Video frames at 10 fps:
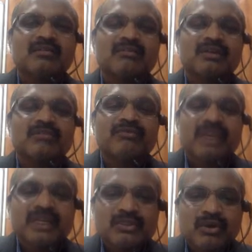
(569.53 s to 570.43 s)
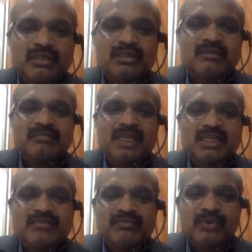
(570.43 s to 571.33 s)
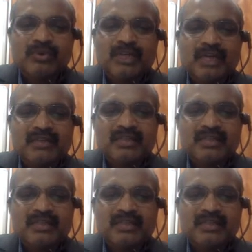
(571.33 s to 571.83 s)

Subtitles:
for a very short term, that is fortnight.